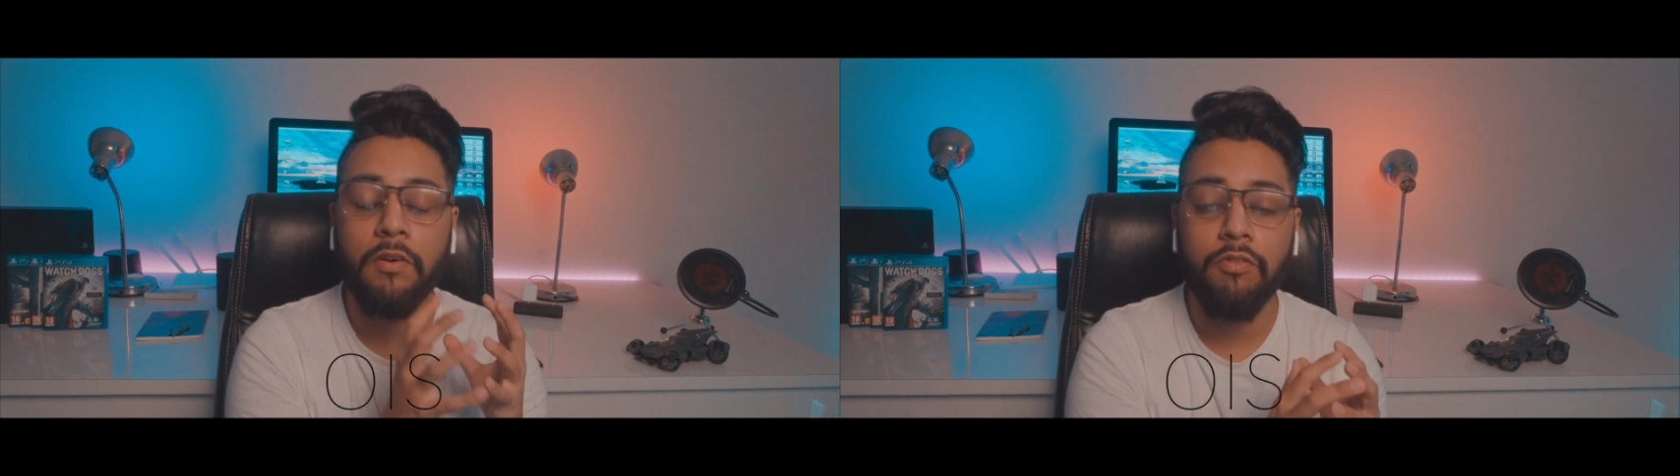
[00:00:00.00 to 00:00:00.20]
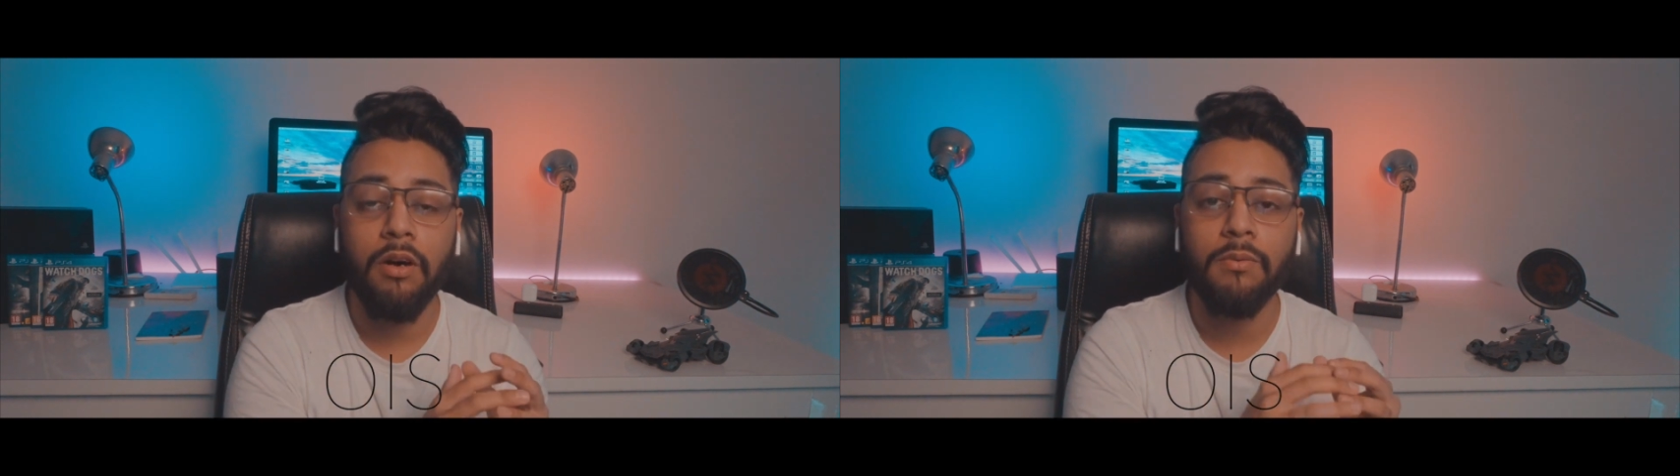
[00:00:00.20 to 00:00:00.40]

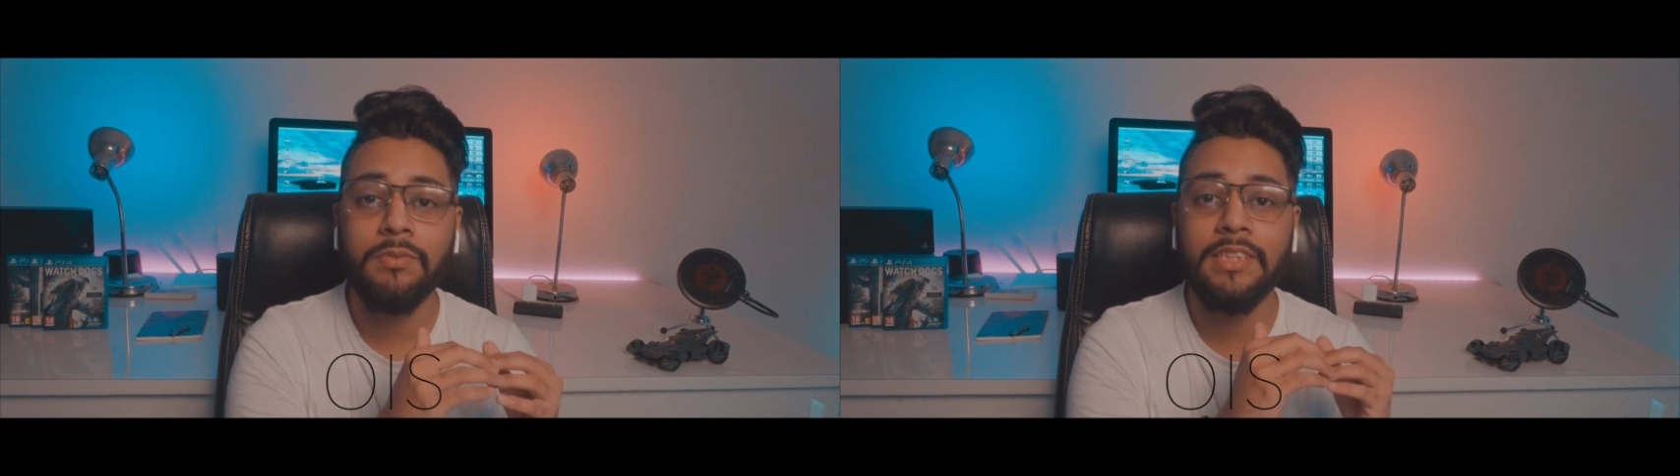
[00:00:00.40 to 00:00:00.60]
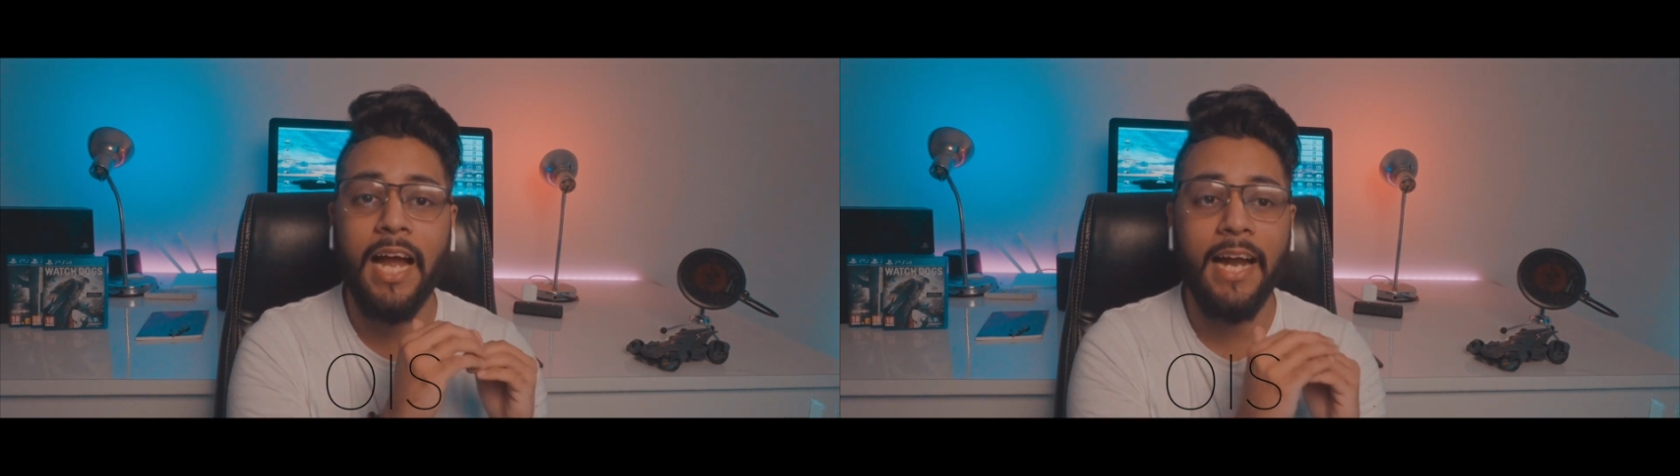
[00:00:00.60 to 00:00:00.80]

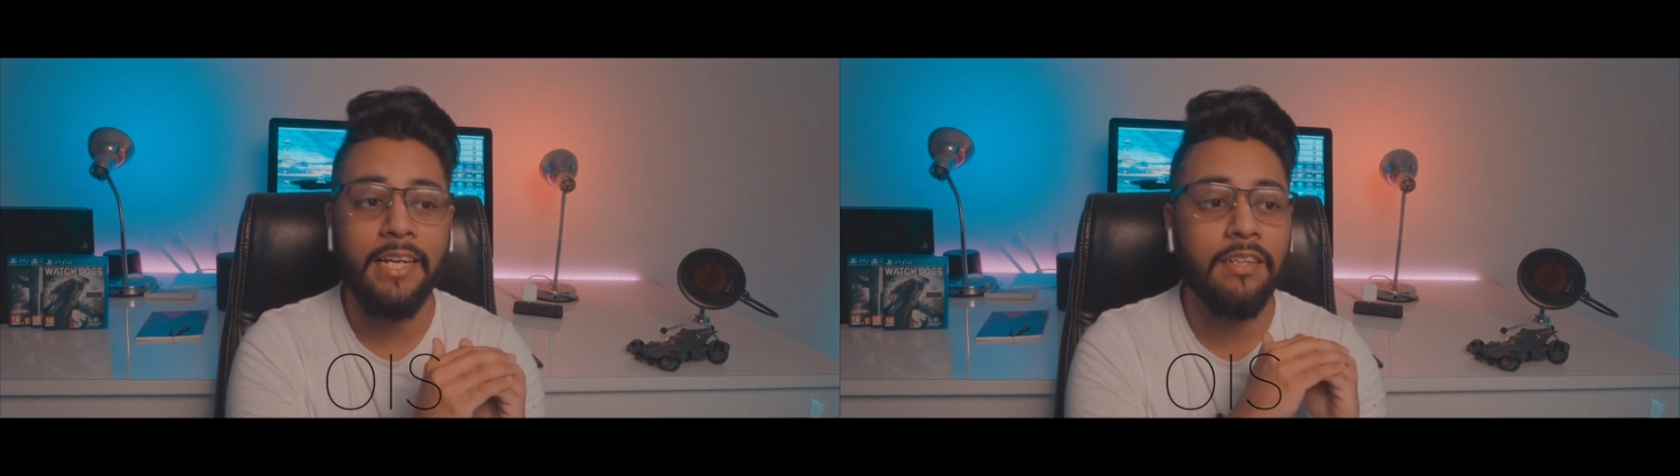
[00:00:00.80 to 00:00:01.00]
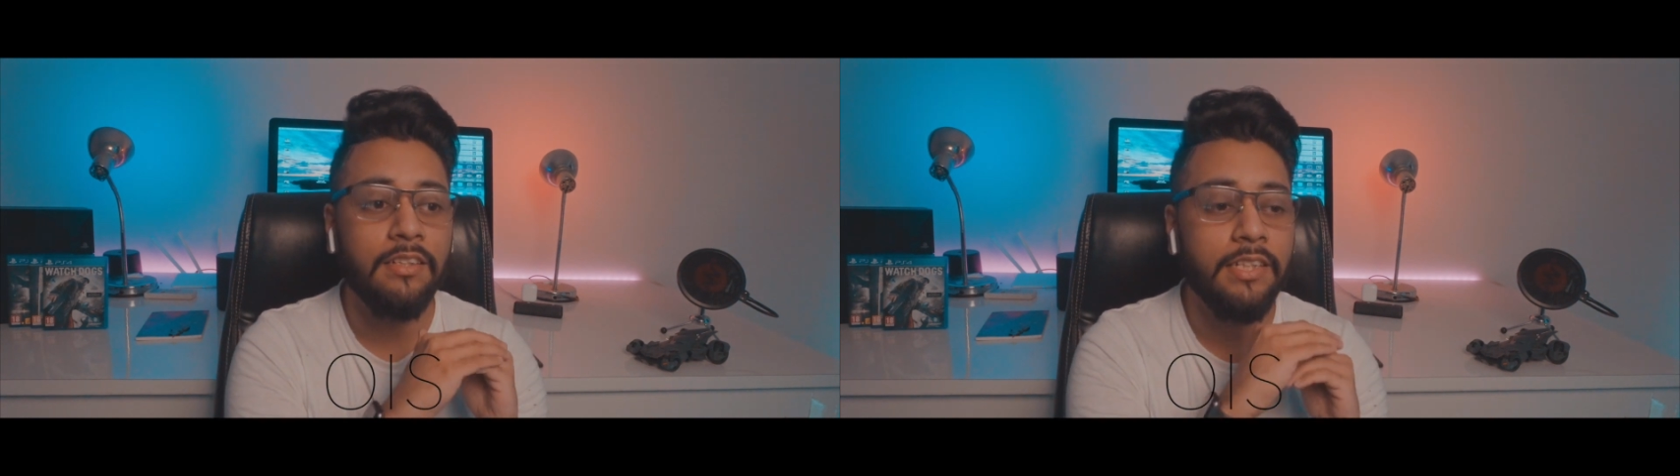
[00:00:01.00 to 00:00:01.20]
performs
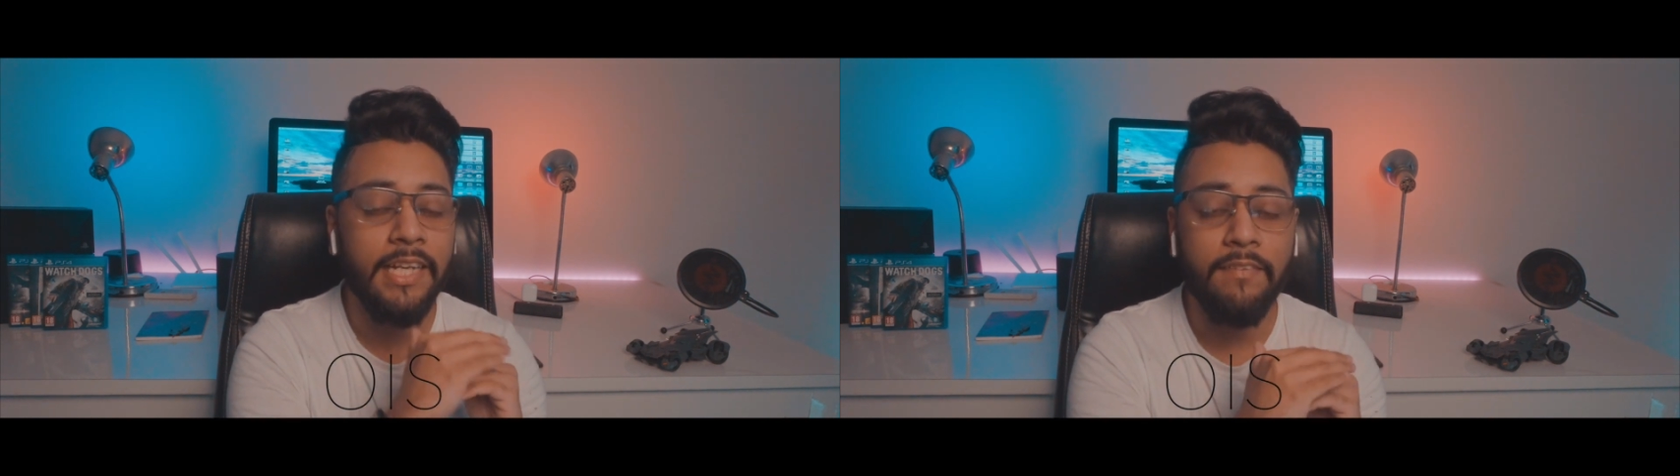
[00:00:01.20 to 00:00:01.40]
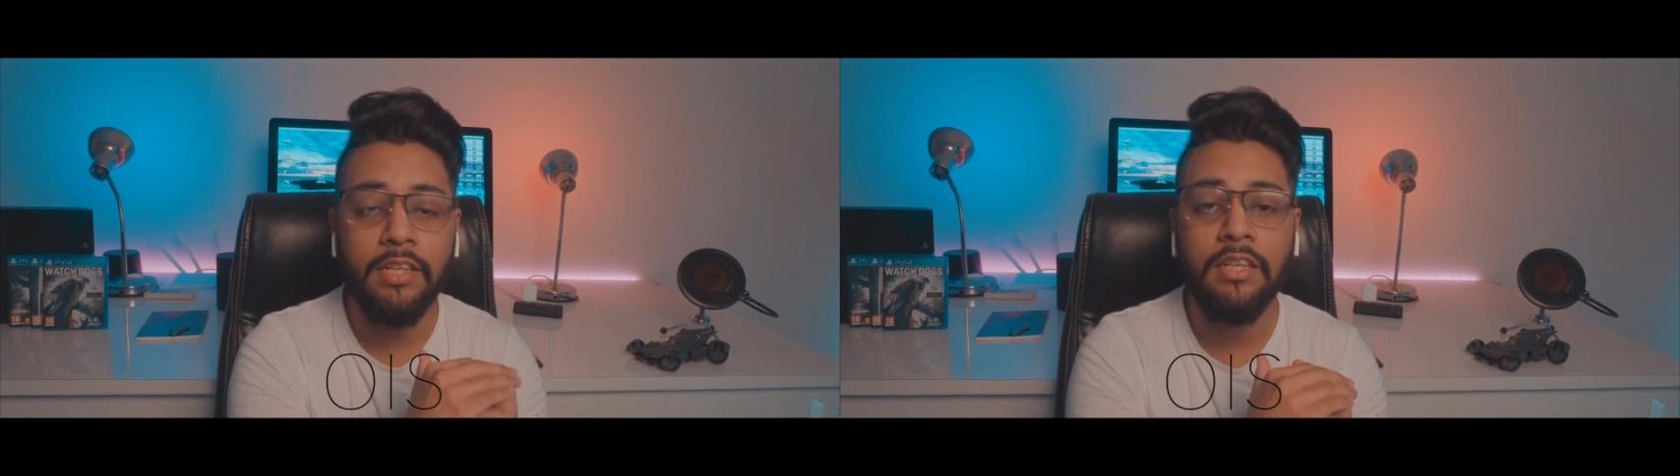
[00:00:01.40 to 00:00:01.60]
at a
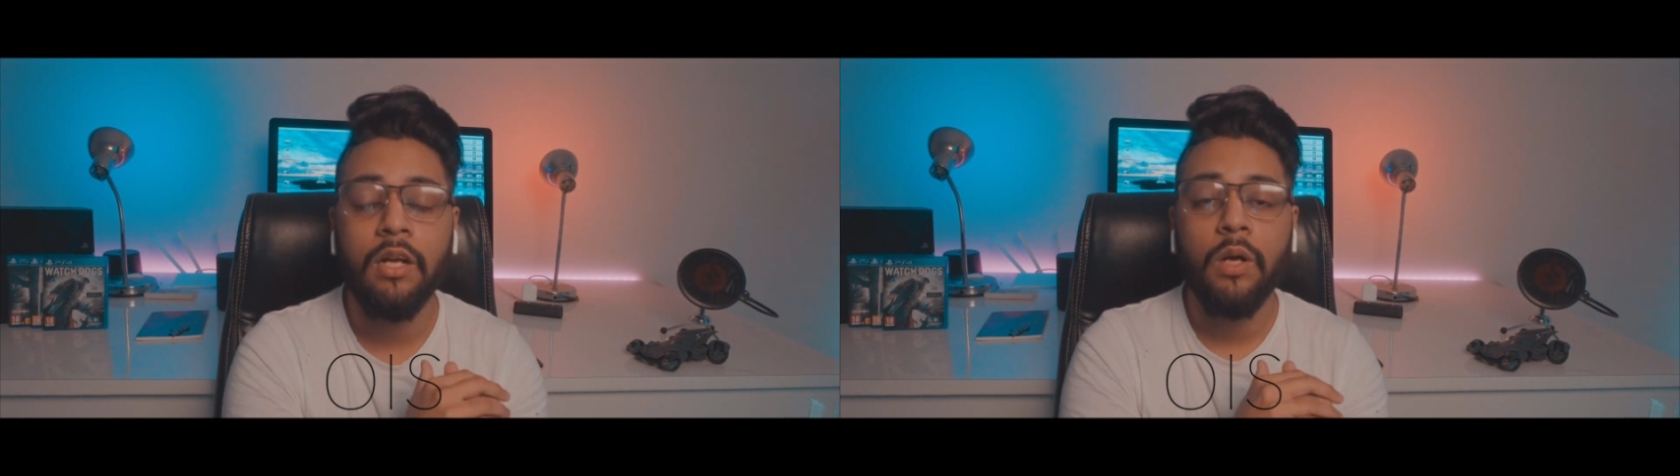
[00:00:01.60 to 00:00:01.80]
level